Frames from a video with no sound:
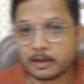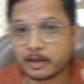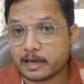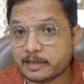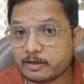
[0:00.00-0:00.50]

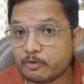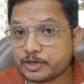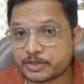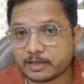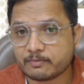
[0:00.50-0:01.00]
In
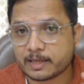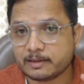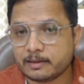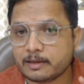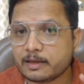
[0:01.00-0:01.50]
question
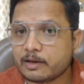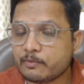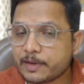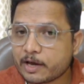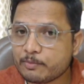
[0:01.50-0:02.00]
1,
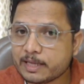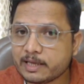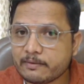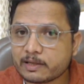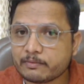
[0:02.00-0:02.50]
we have been
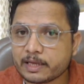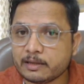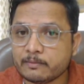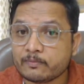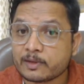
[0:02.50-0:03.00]
given with
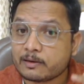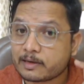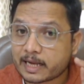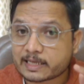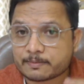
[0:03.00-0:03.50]

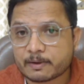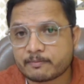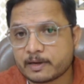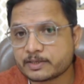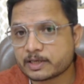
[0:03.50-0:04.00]
transfer
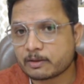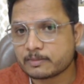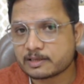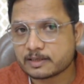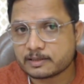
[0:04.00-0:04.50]
function of
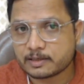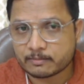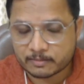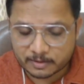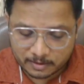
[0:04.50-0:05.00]
the
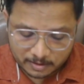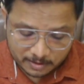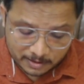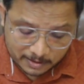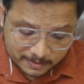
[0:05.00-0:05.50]
system.
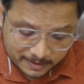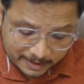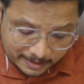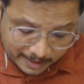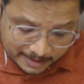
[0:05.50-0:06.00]

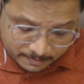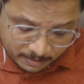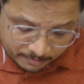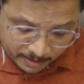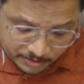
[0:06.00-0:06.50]
See,
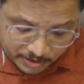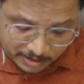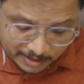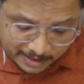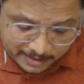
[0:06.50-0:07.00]
transfer
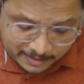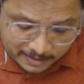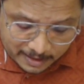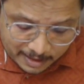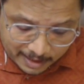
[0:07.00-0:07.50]
function is
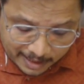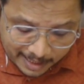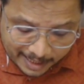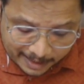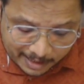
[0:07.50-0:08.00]

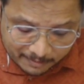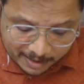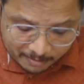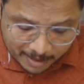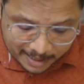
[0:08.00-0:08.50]
k
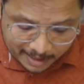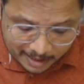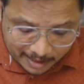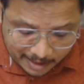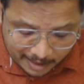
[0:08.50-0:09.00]
divided by
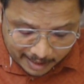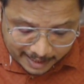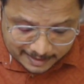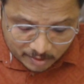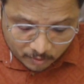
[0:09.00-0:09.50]

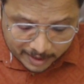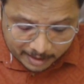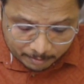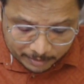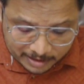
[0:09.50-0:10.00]
s
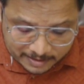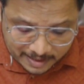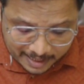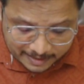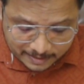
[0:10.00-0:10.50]
square plus
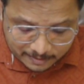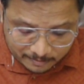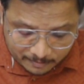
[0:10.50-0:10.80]
s.